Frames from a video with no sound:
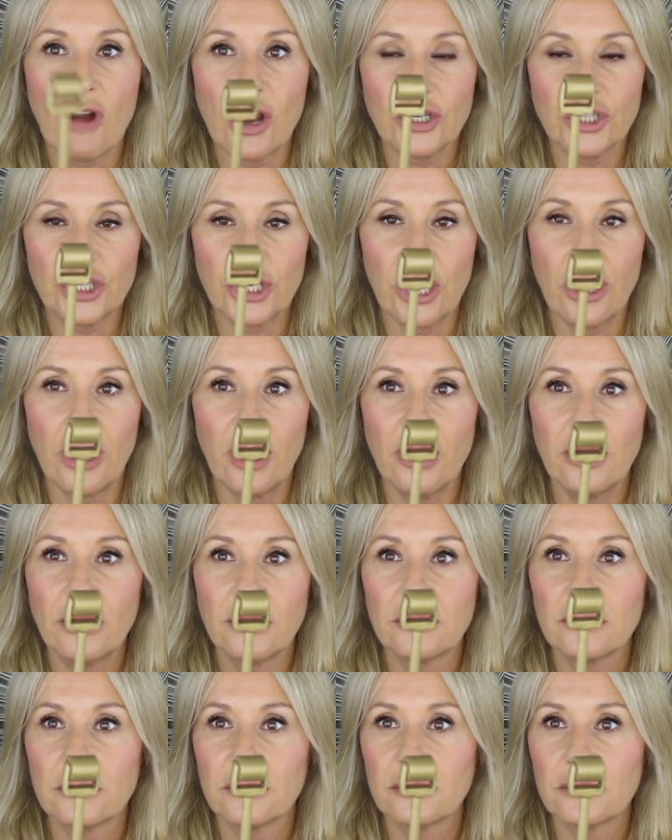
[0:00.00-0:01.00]
Russia
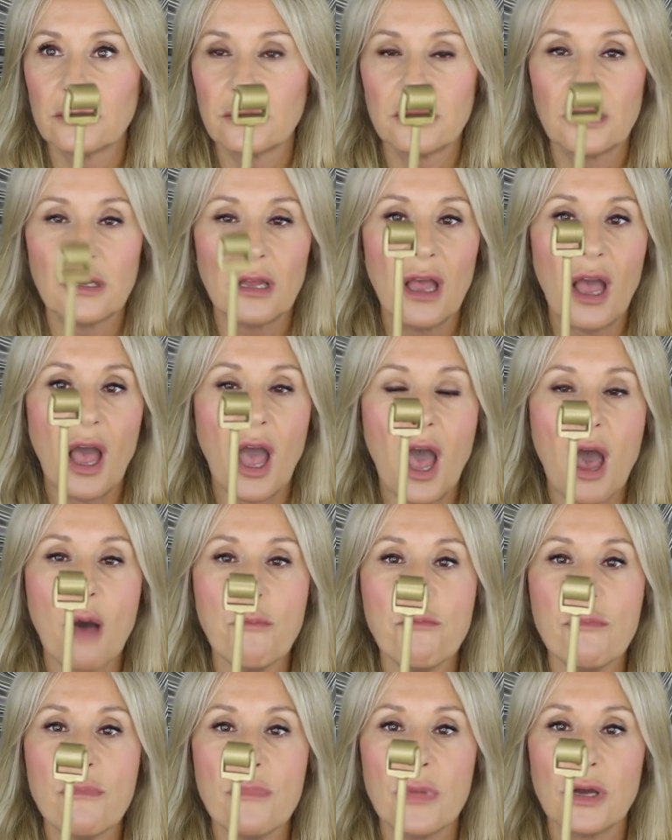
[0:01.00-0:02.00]

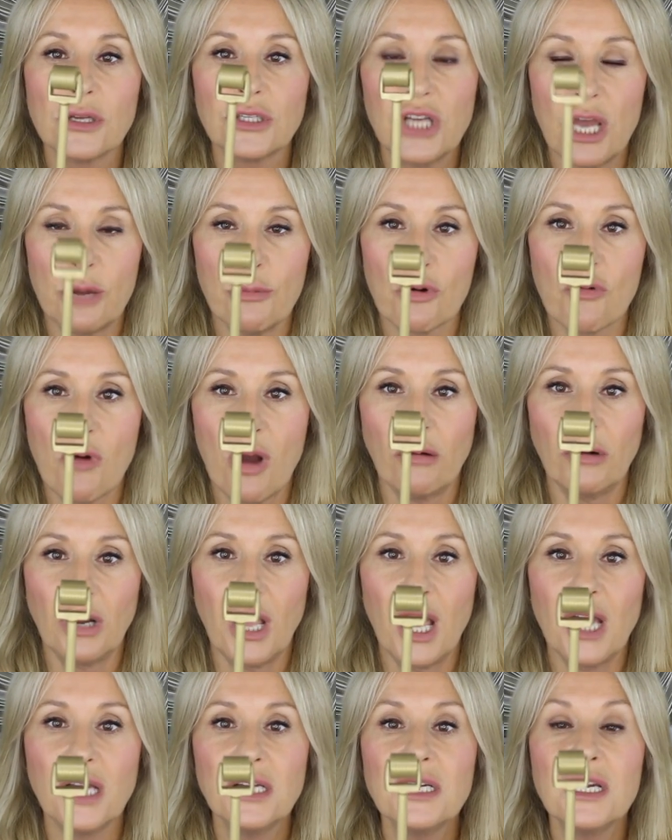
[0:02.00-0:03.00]

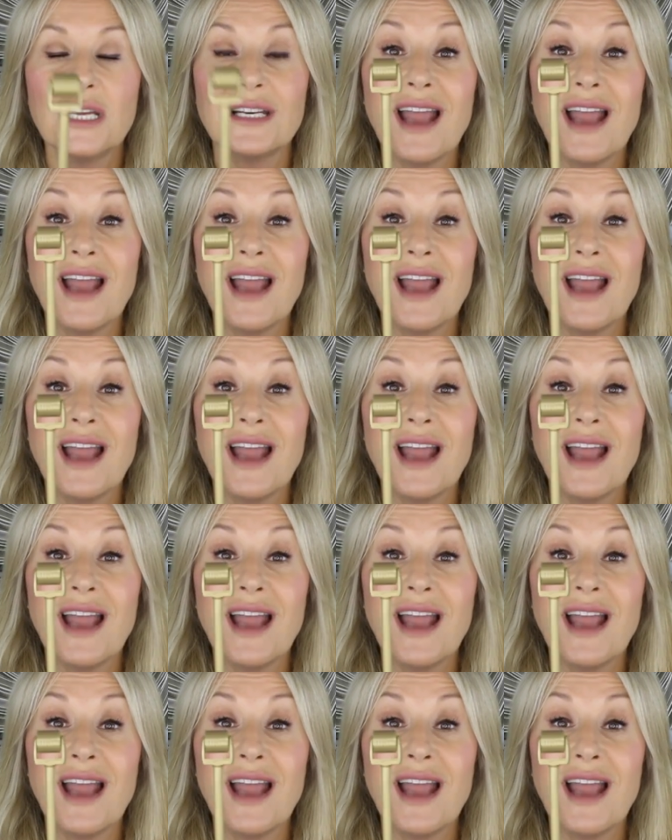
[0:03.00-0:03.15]
dermaroller.